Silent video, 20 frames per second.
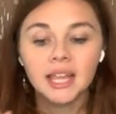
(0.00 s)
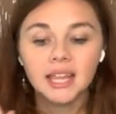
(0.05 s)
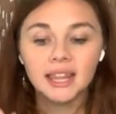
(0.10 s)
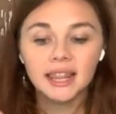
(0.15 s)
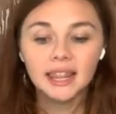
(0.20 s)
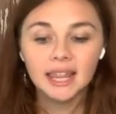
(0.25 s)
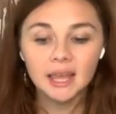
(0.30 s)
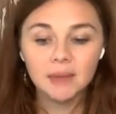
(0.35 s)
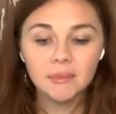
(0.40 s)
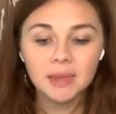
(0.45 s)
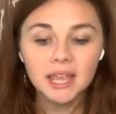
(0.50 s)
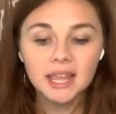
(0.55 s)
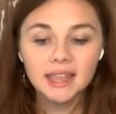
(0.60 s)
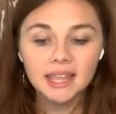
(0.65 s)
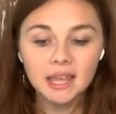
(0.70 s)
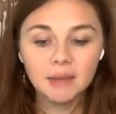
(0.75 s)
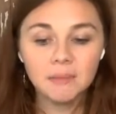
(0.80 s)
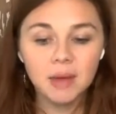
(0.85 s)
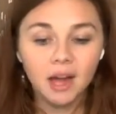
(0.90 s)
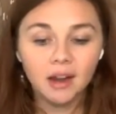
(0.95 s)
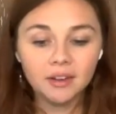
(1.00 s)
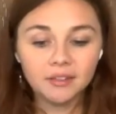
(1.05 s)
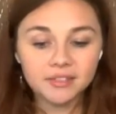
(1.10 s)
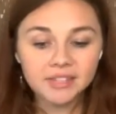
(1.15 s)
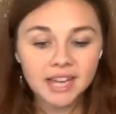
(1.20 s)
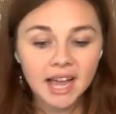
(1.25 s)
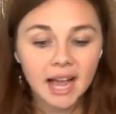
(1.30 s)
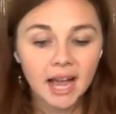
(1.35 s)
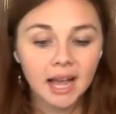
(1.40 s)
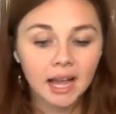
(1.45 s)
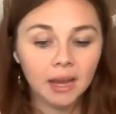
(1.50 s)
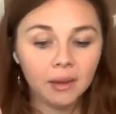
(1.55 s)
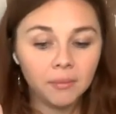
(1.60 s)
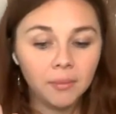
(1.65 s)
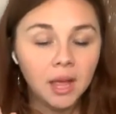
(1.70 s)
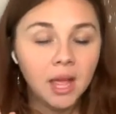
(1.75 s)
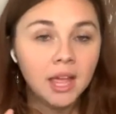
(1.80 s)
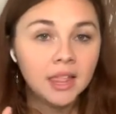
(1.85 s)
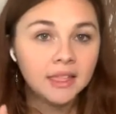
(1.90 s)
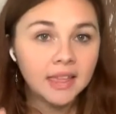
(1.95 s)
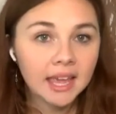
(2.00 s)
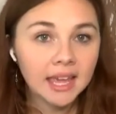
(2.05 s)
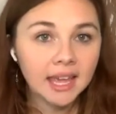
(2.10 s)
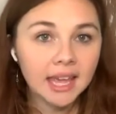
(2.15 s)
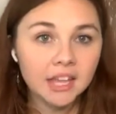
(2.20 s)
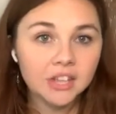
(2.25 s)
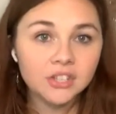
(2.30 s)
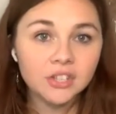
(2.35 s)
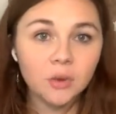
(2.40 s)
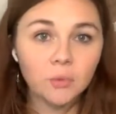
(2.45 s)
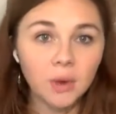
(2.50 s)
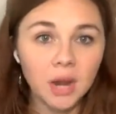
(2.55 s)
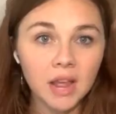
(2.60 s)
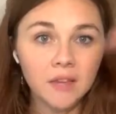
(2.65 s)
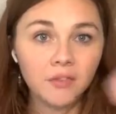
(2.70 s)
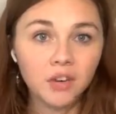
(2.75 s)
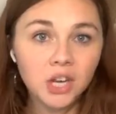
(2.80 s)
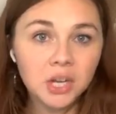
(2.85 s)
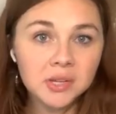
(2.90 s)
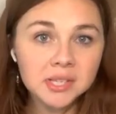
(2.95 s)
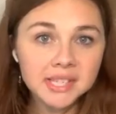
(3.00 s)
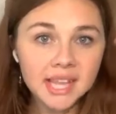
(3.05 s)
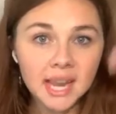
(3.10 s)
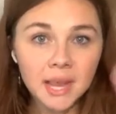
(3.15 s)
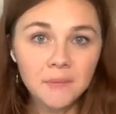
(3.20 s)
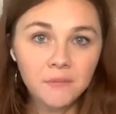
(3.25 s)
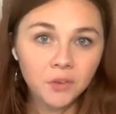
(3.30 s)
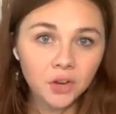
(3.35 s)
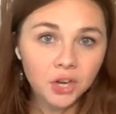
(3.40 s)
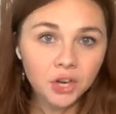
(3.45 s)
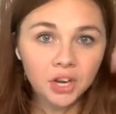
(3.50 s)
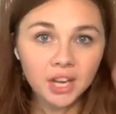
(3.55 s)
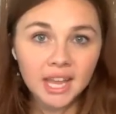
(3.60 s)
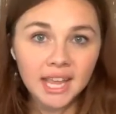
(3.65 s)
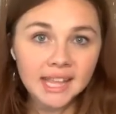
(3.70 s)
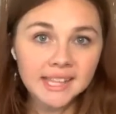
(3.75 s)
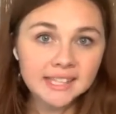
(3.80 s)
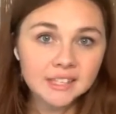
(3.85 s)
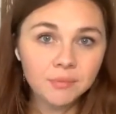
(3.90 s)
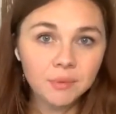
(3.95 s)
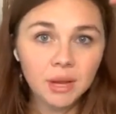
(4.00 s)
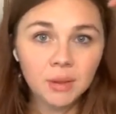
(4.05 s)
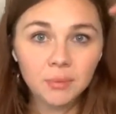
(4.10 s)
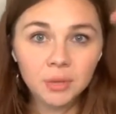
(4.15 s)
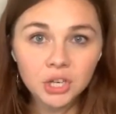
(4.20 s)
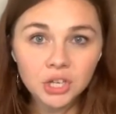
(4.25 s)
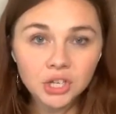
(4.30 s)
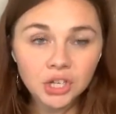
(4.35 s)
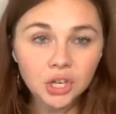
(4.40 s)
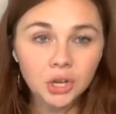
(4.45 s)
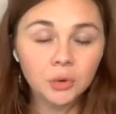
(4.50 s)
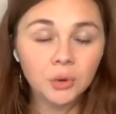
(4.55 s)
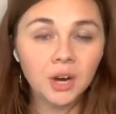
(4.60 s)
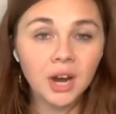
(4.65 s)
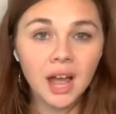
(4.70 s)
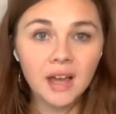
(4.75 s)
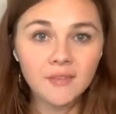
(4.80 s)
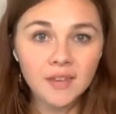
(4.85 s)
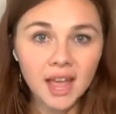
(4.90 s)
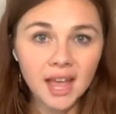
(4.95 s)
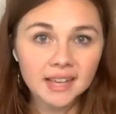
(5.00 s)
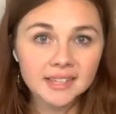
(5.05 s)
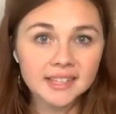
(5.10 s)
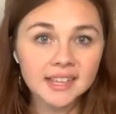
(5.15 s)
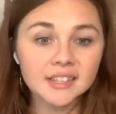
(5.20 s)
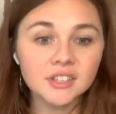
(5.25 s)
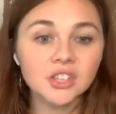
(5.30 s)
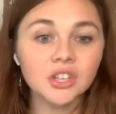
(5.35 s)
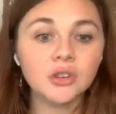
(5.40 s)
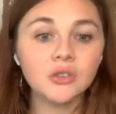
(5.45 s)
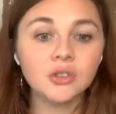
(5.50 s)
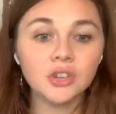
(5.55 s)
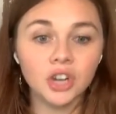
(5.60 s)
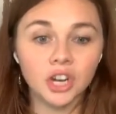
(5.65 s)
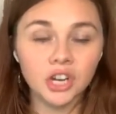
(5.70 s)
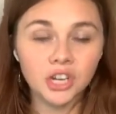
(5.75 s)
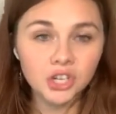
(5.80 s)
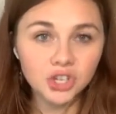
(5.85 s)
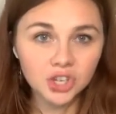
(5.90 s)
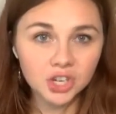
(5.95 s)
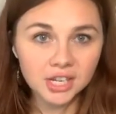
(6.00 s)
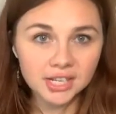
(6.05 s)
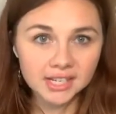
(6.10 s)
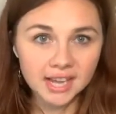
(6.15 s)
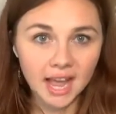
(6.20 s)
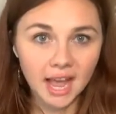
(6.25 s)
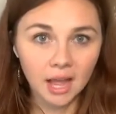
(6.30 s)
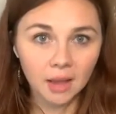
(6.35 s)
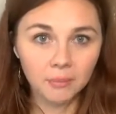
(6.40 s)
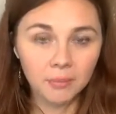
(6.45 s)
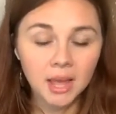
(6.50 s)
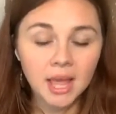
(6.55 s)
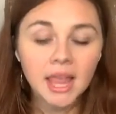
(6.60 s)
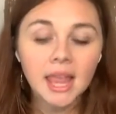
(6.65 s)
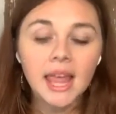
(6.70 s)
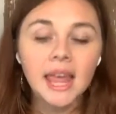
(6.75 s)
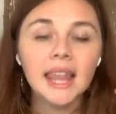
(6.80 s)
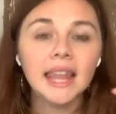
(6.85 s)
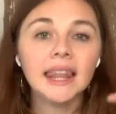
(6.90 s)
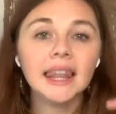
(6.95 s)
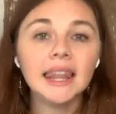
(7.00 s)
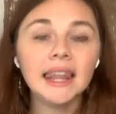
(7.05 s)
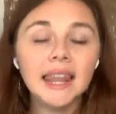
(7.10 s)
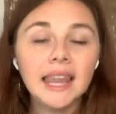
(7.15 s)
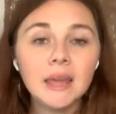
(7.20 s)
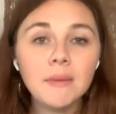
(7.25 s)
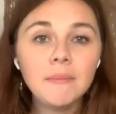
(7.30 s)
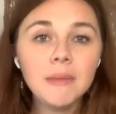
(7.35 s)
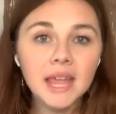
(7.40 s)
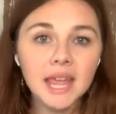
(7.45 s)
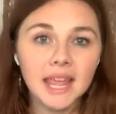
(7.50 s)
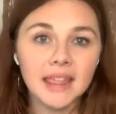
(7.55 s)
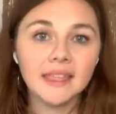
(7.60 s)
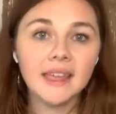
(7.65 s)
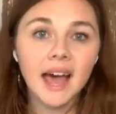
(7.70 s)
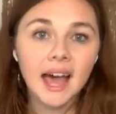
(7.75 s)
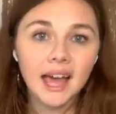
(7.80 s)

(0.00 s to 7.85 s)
Limit the amount of time they get. So whatever you set up for your kids to be able to do or have access to during treat time, limit